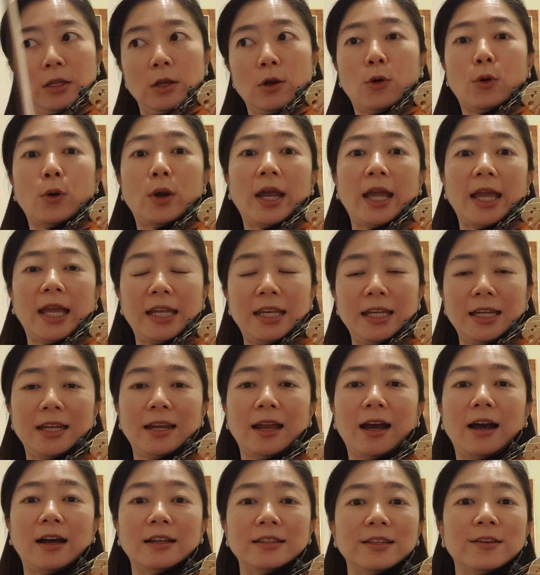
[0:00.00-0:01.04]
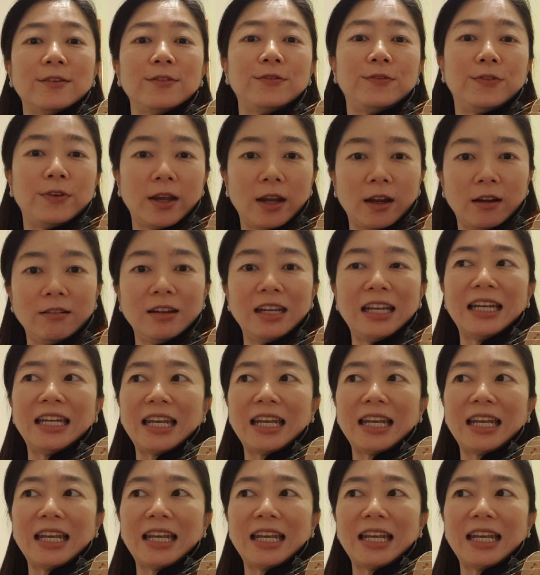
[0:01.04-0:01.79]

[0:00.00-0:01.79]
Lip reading: Or edit it on the very